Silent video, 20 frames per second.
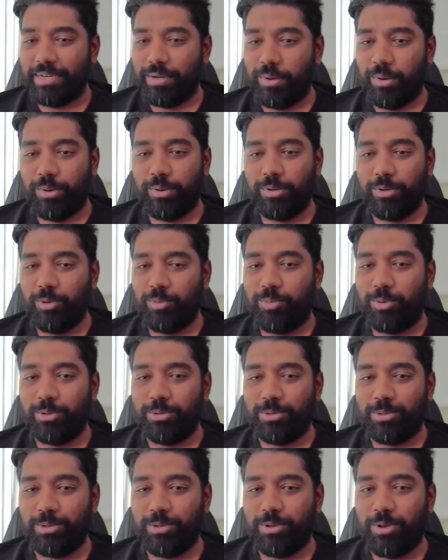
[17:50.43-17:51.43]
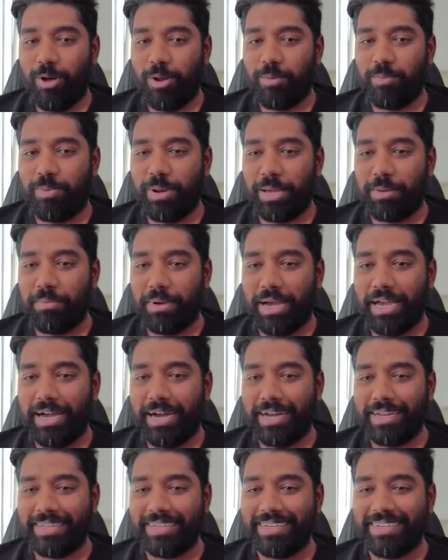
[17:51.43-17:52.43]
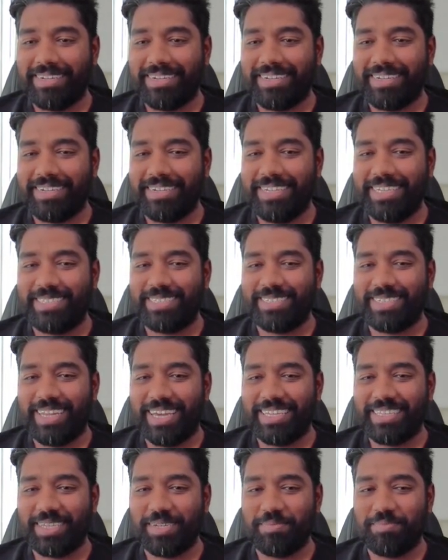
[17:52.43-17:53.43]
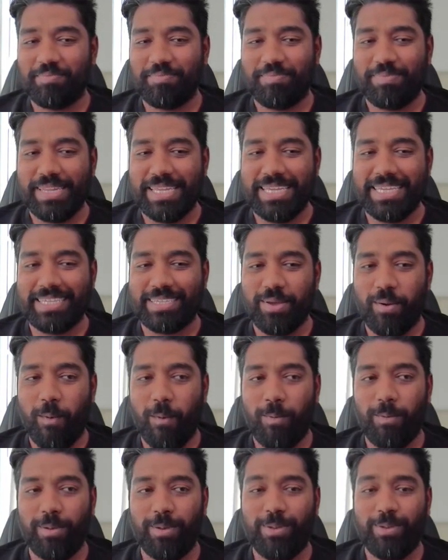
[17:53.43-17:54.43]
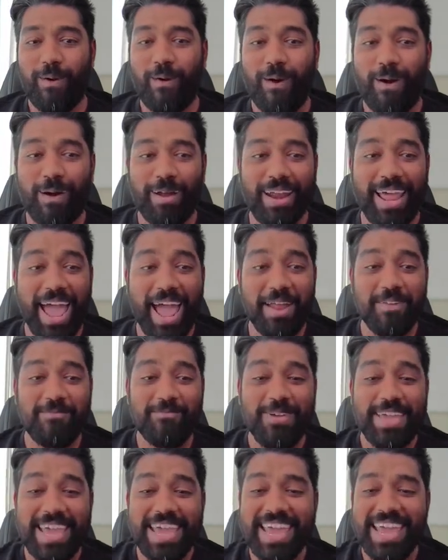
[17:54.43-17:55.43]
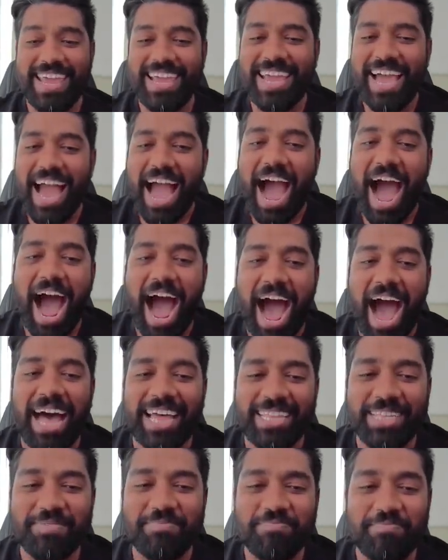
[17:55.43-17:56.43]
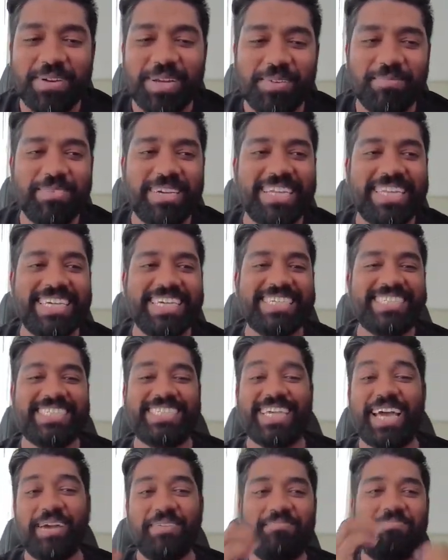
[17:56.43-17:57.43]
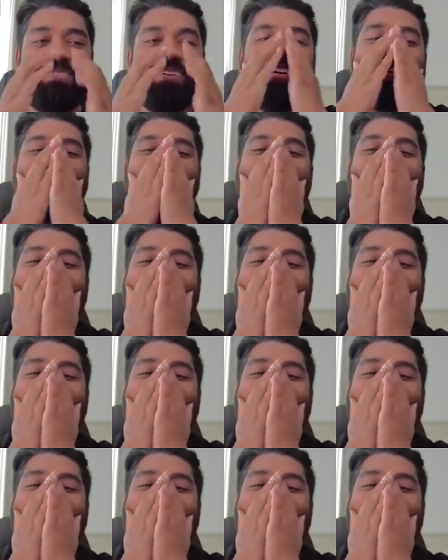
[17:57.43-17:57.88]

Oh, Liverpool, do not break my heart here. Leeds United, please hold on. And we are the Premier League champion.